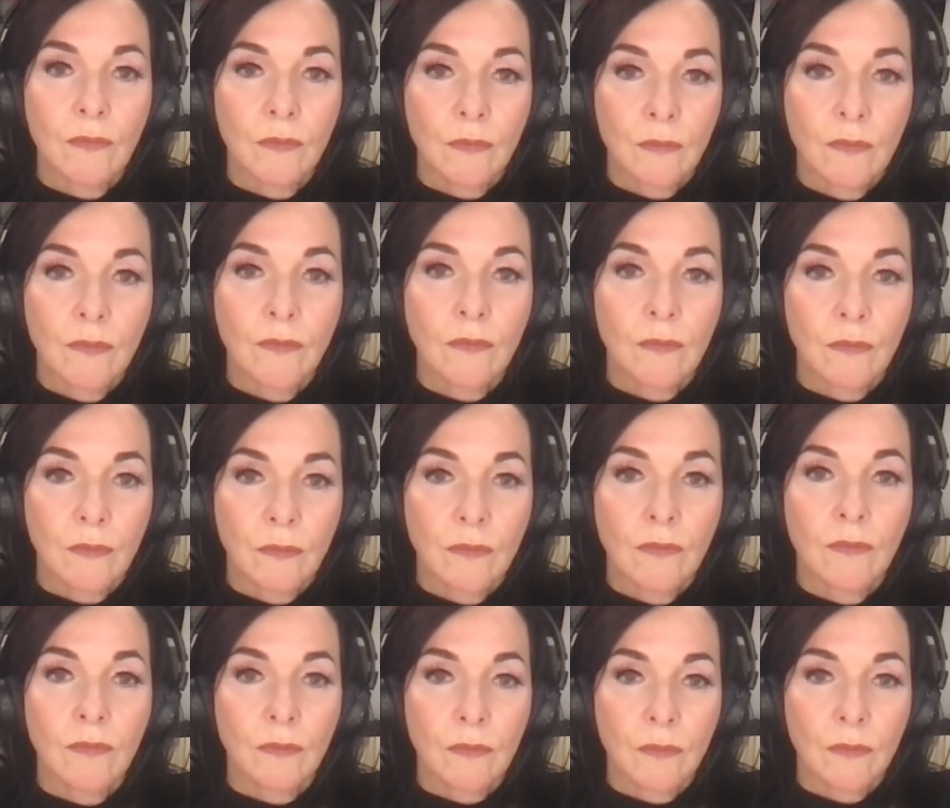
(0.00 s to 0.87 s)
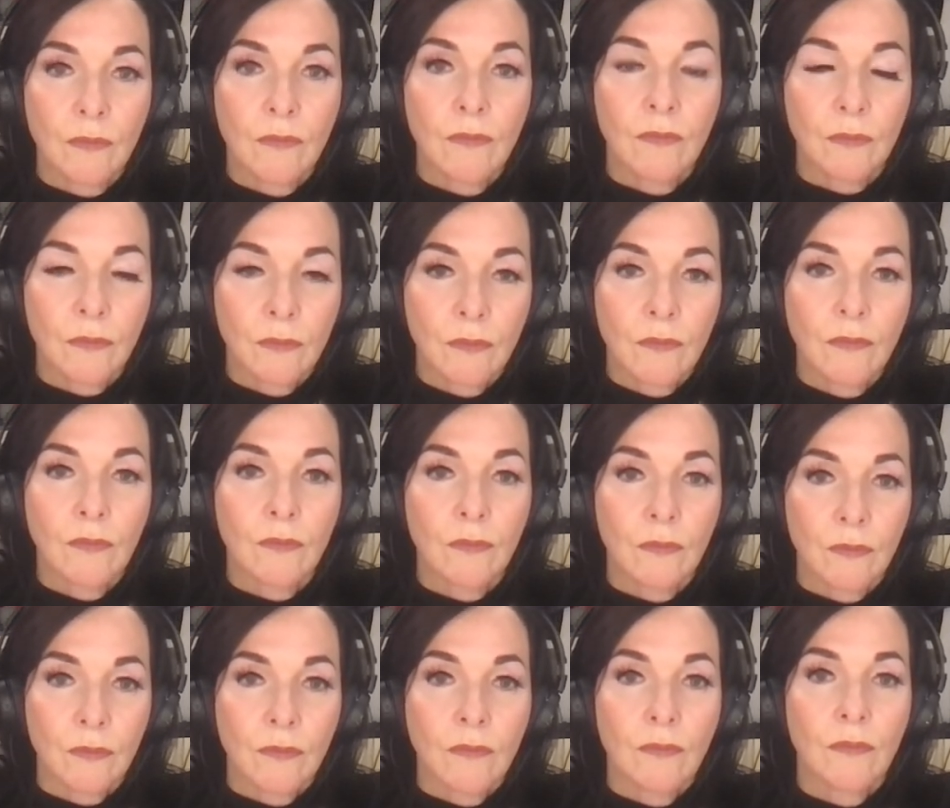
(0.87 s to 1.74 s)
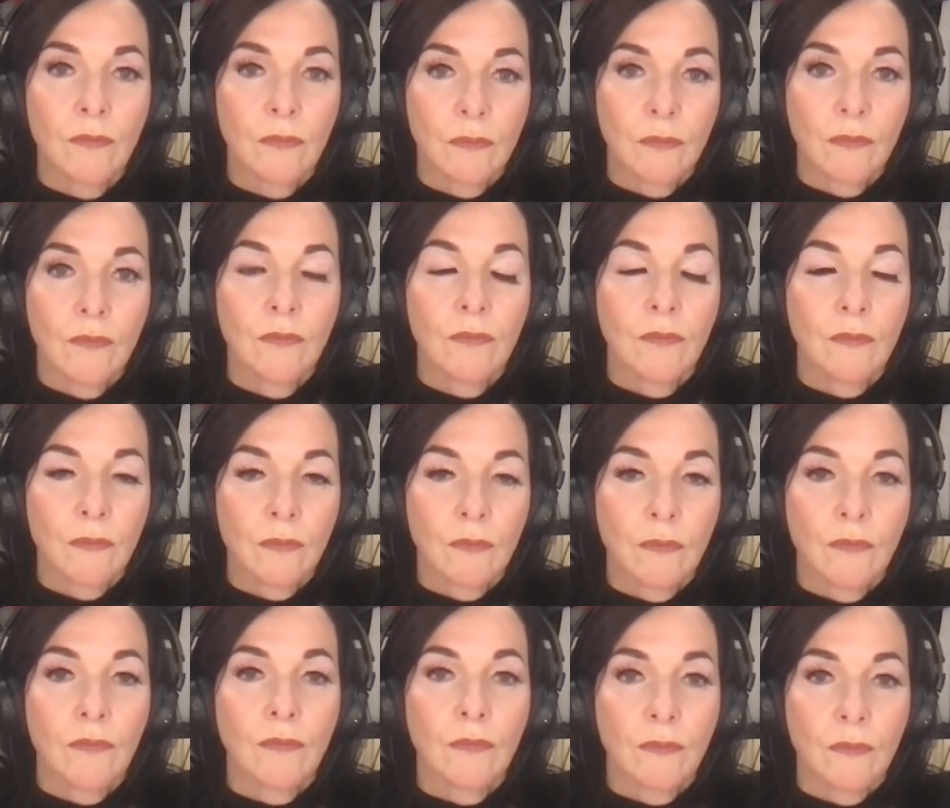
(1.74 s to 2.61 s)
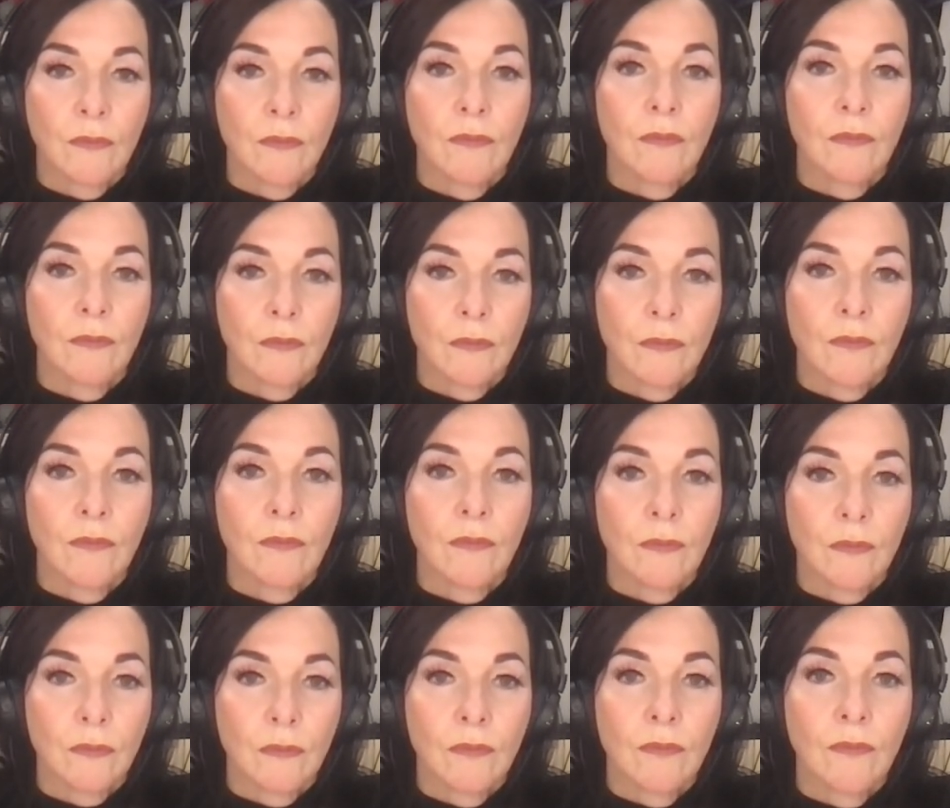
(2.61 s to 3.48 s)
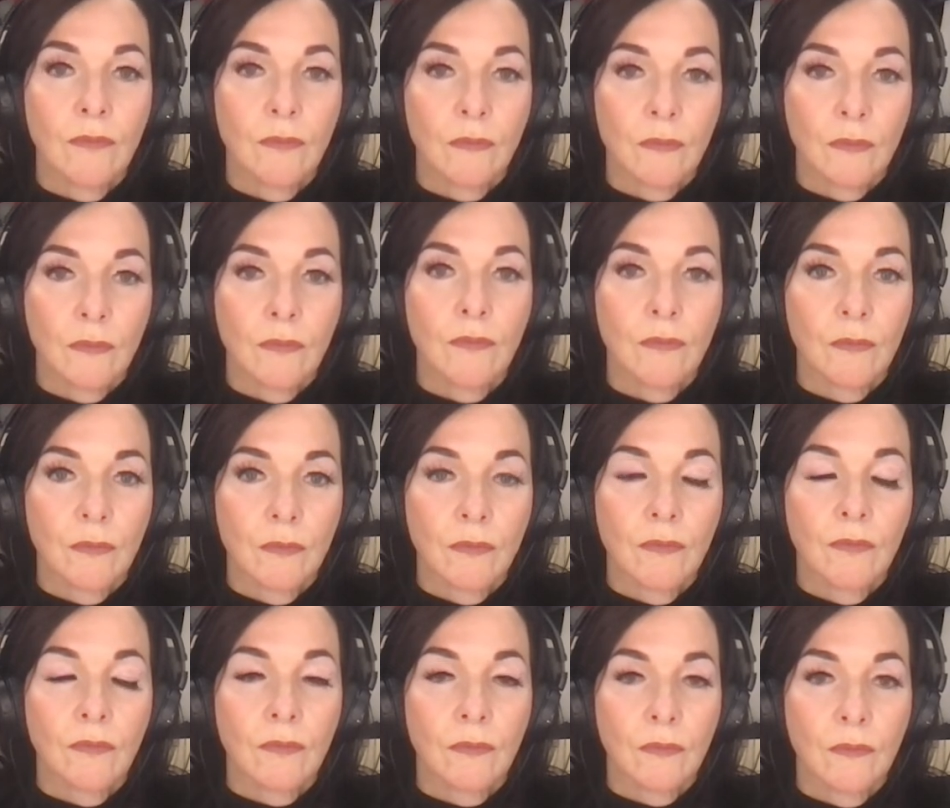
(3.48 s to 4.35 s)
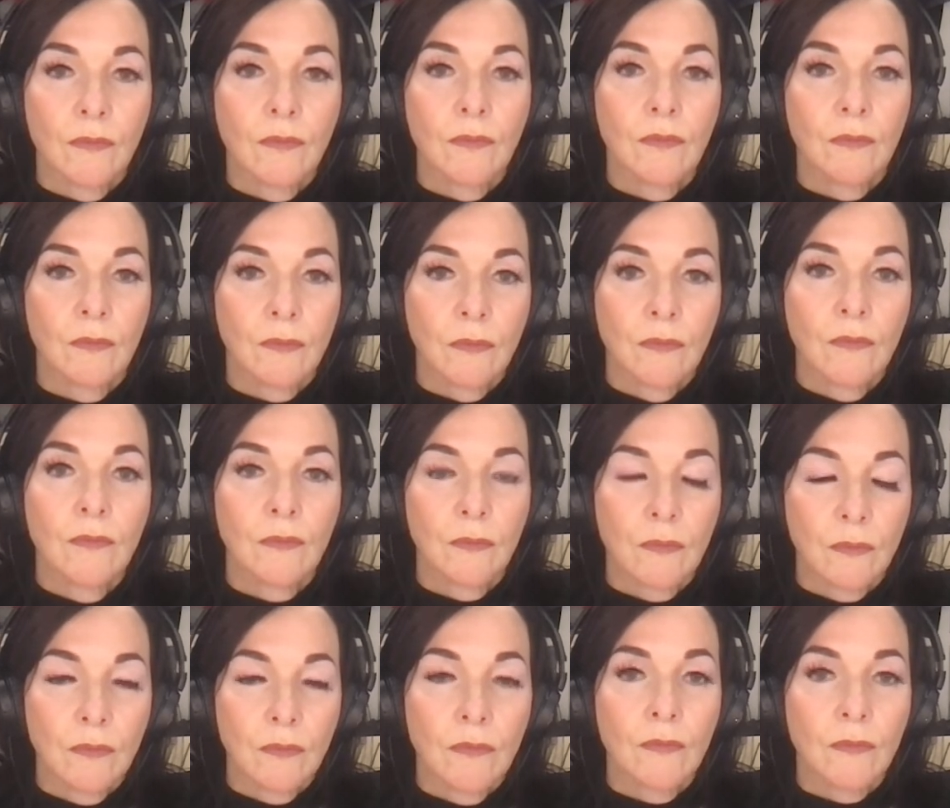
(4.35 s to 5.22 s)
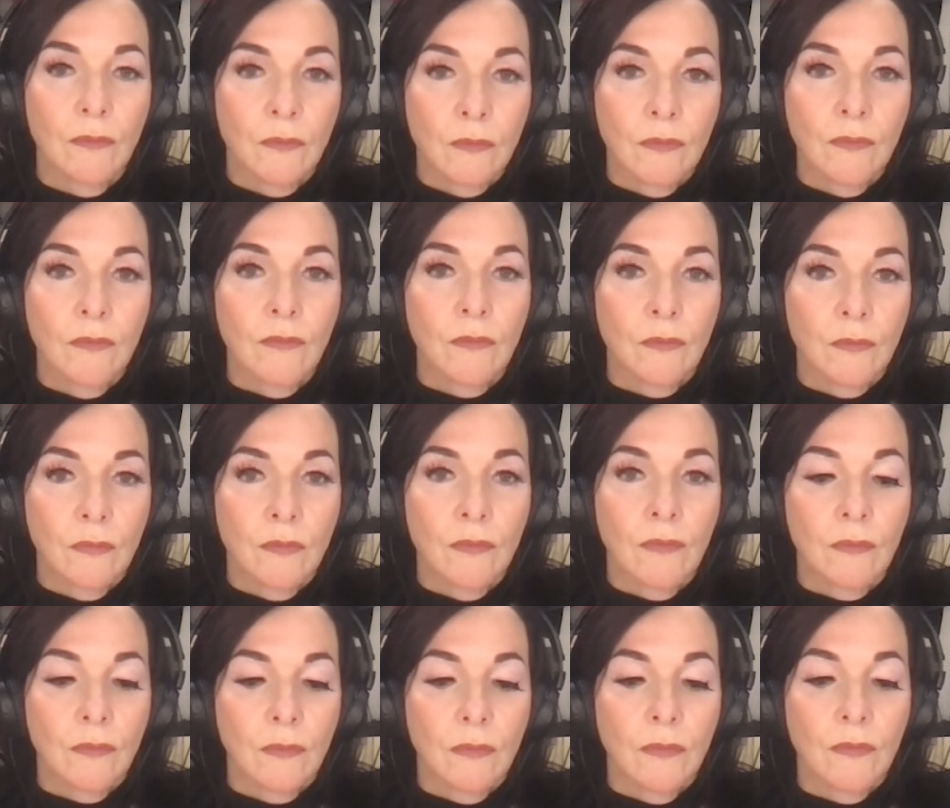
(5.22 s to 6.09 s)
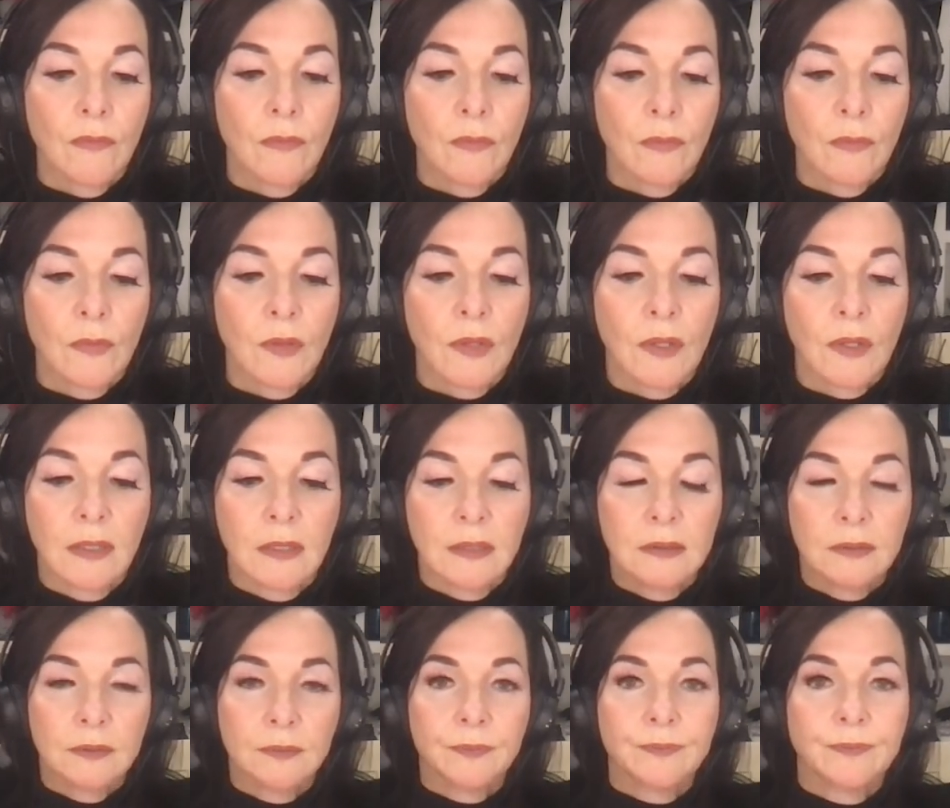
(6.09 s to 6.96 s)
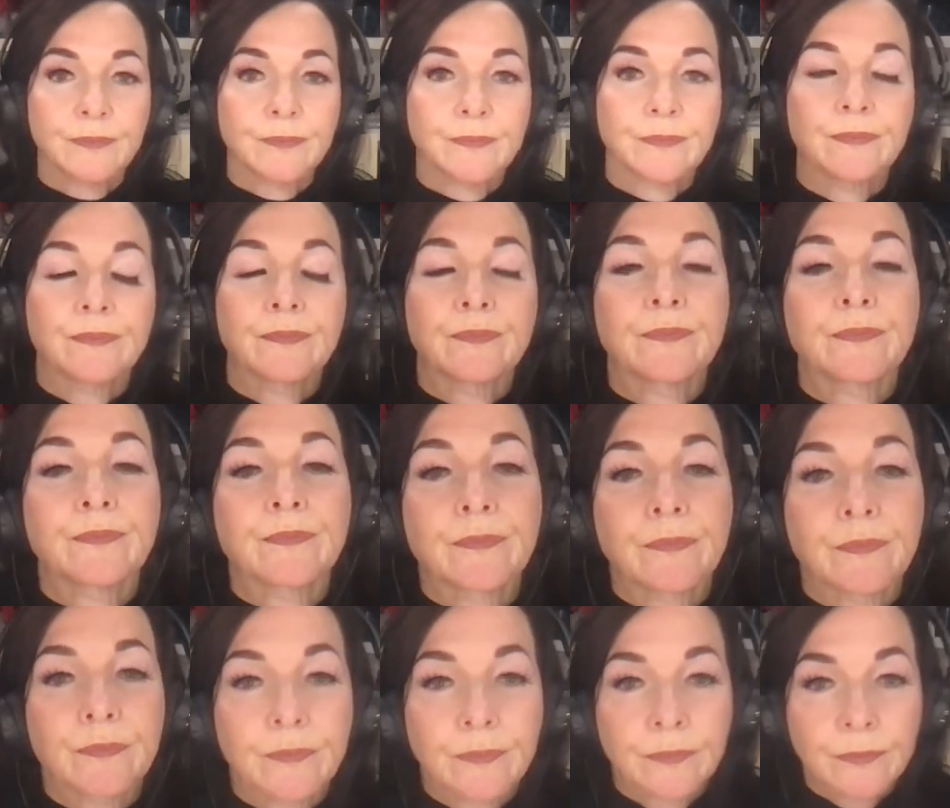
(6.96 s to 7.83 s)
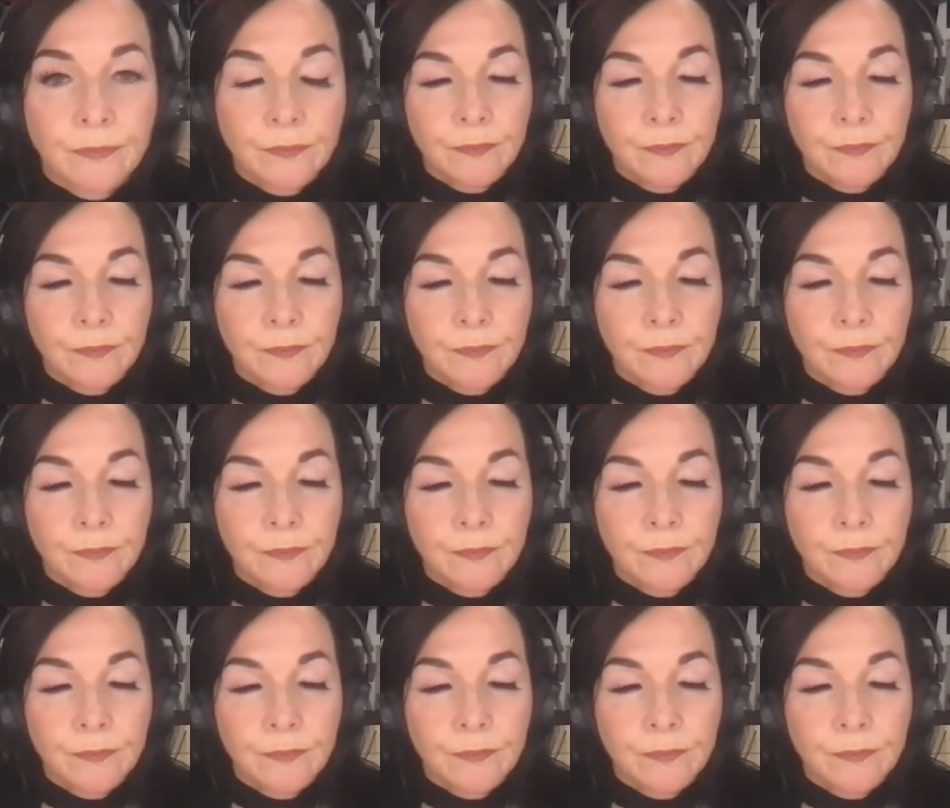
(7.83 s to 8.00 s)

[no speech]